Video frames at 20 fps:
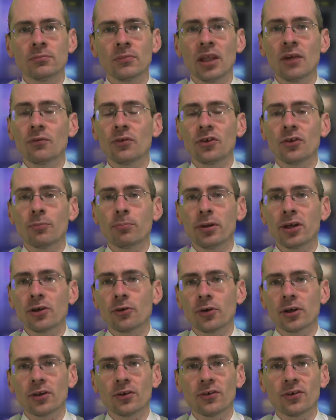It was
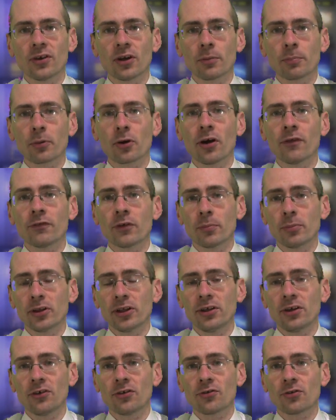ubiquitous and a profitable
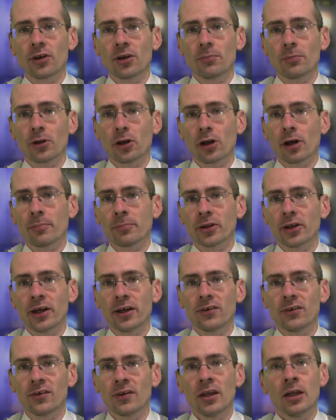industry to
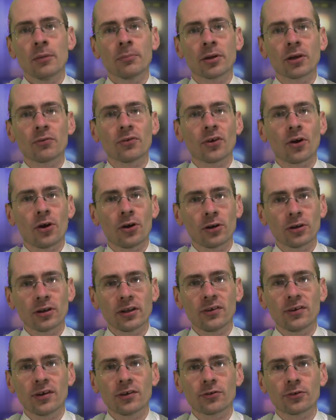monopolize, but it was hardly
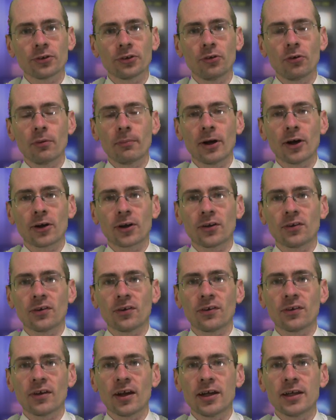central to American
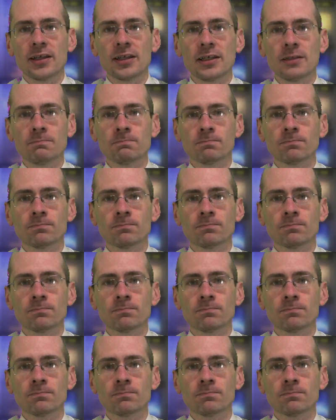society.